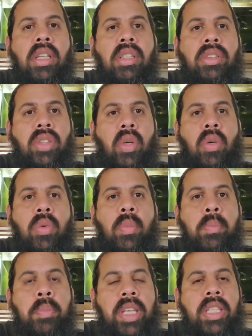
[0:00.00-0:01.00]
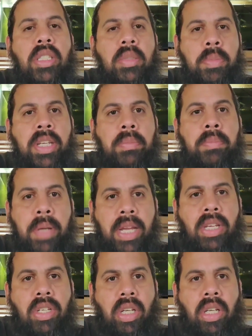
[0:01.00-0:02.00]
So me just being
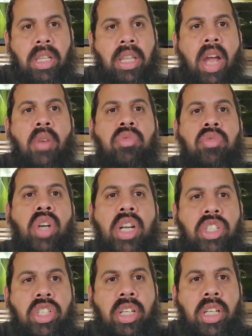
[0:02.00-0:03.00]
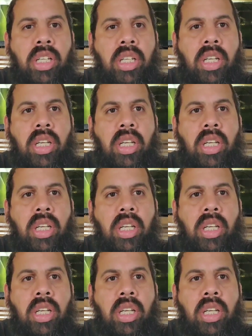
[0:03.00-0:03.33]
patient and not rushing it,